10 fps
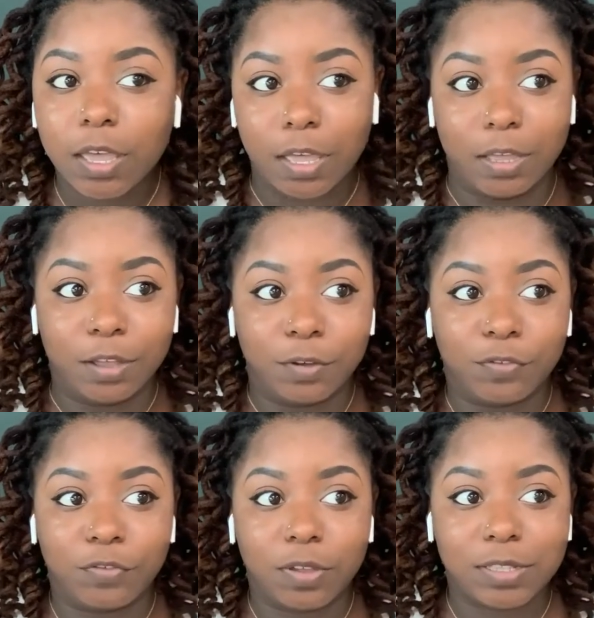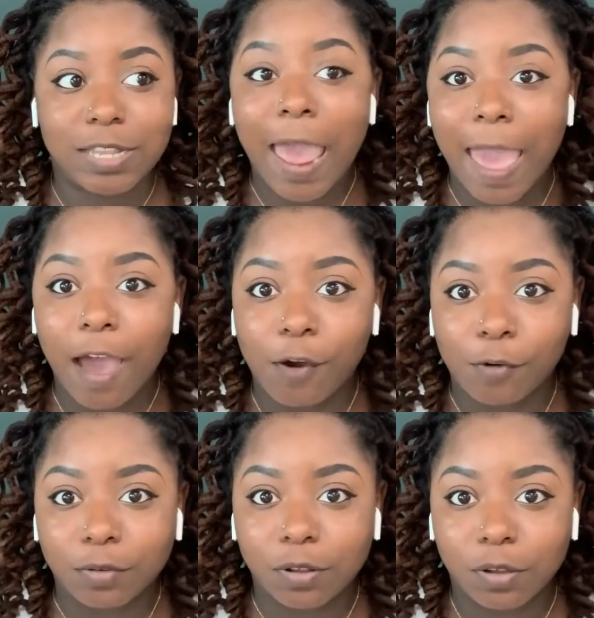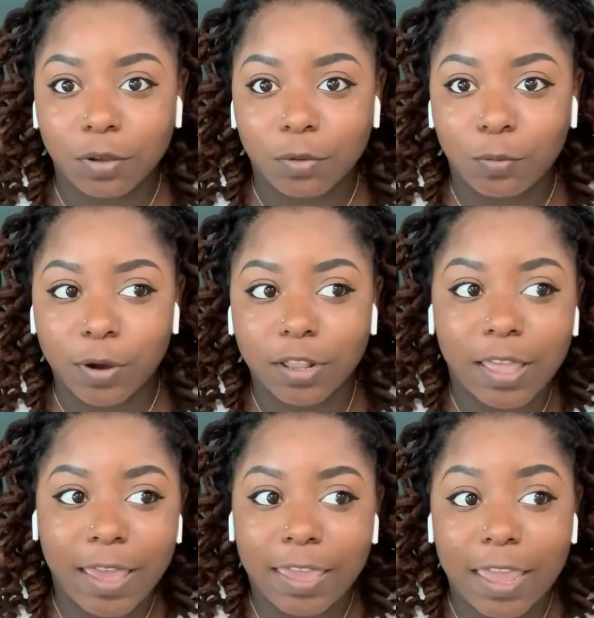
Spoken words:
of town where like